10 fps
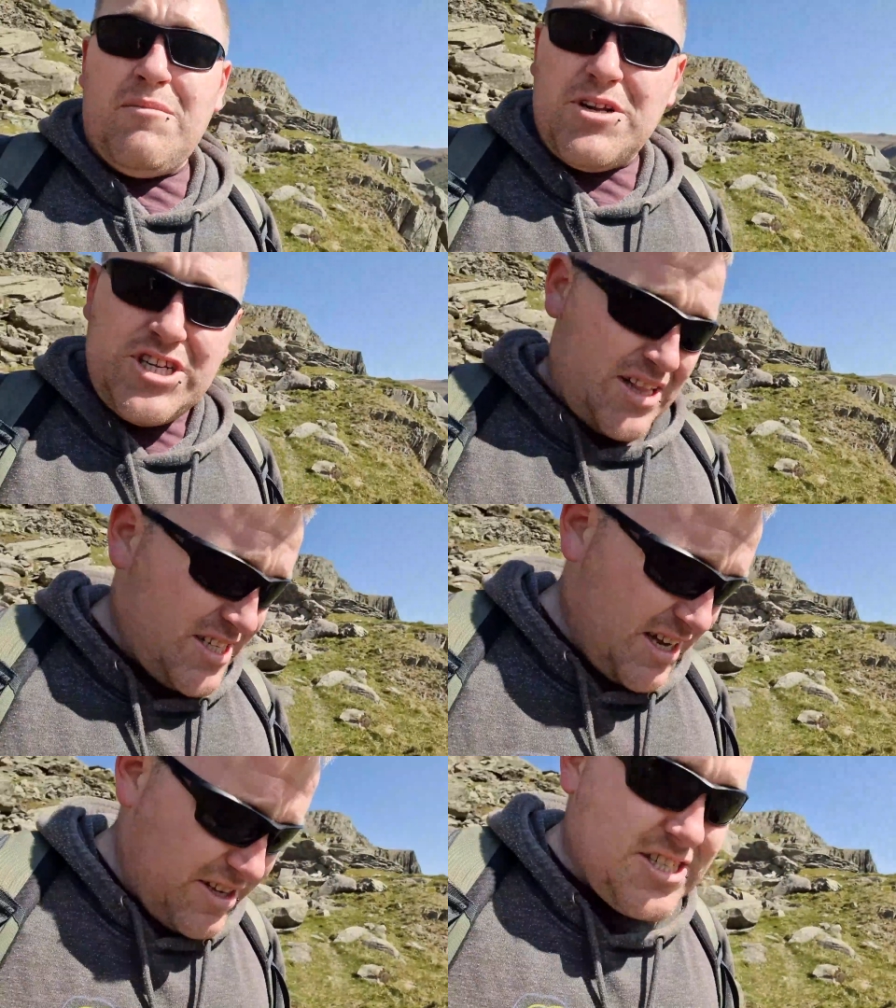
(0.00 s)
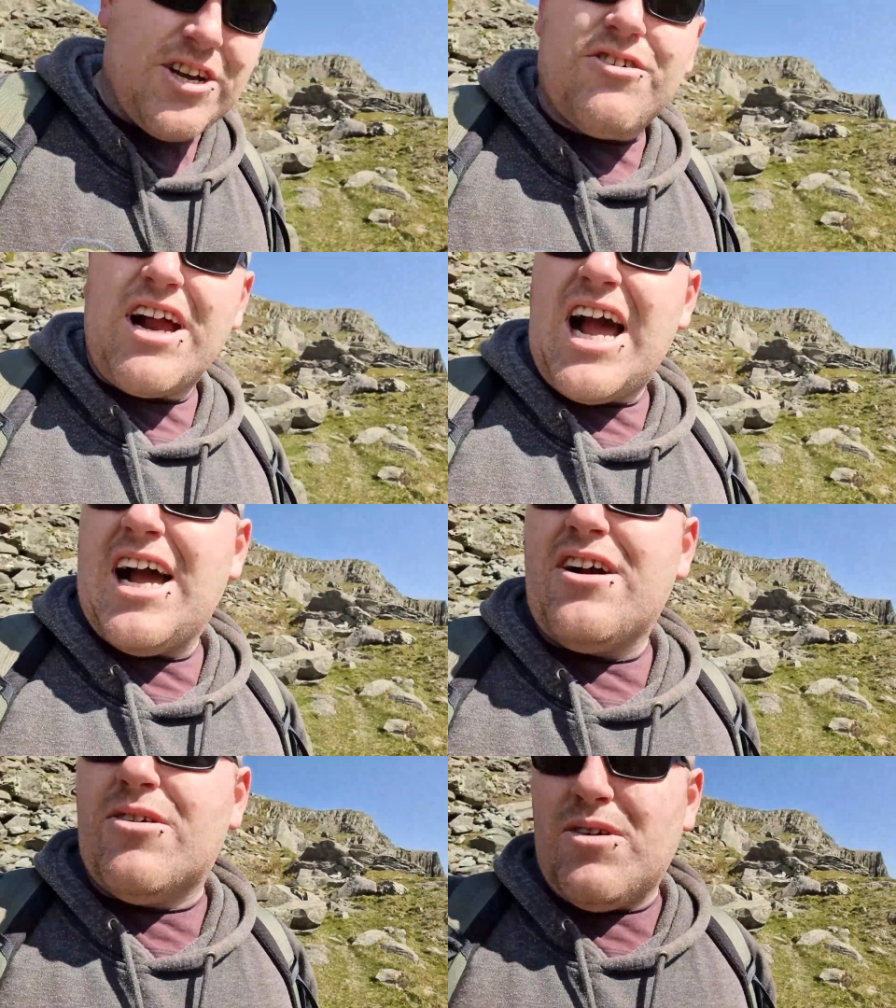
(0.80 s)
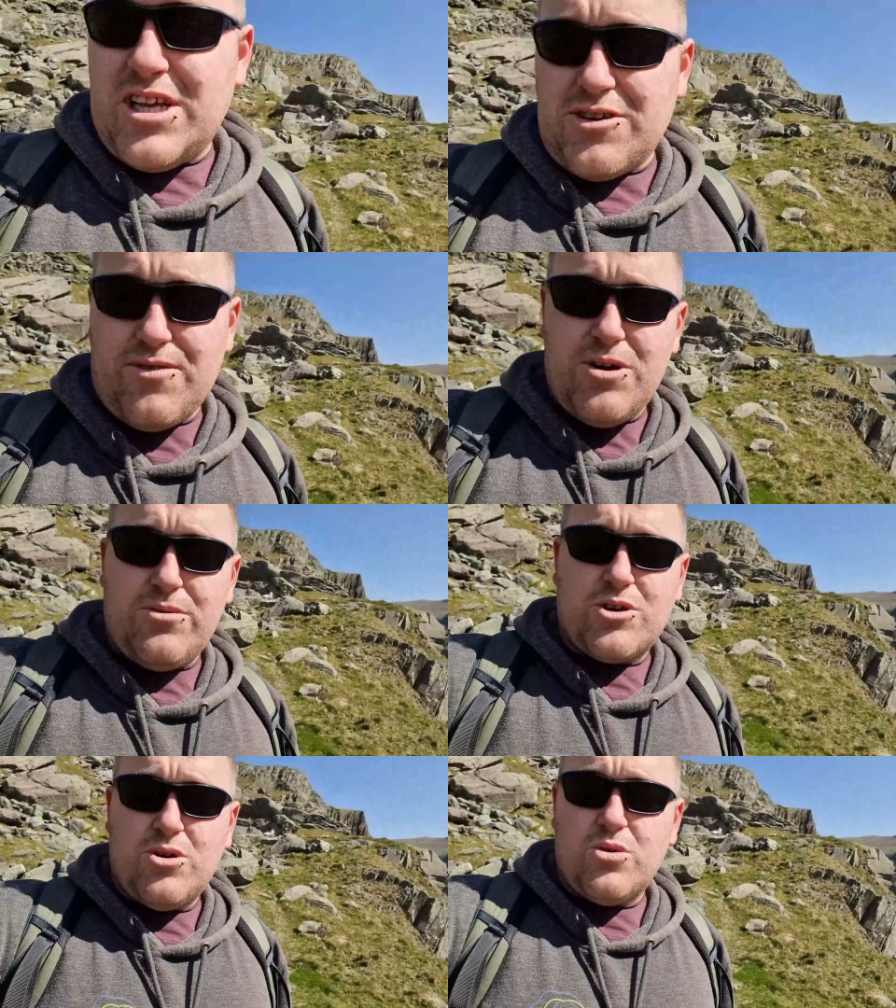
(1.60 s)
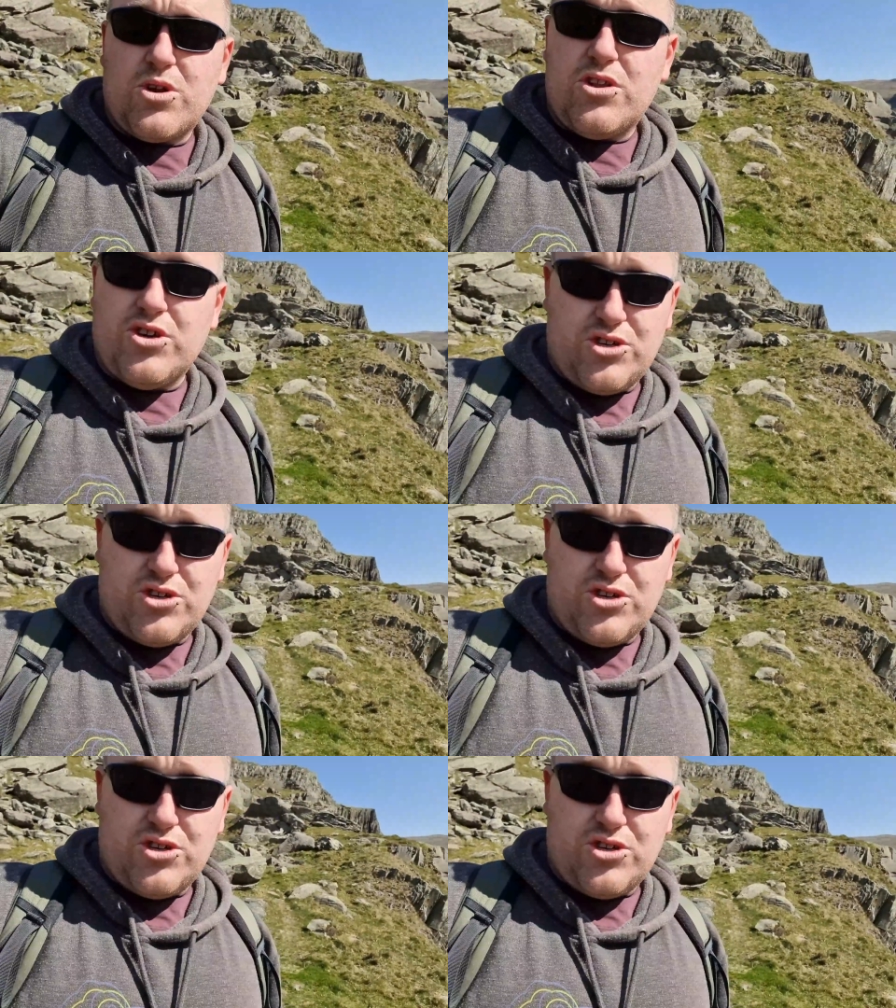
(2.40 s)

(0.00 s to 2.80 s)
But check this out, this is a great angle. There's a road called The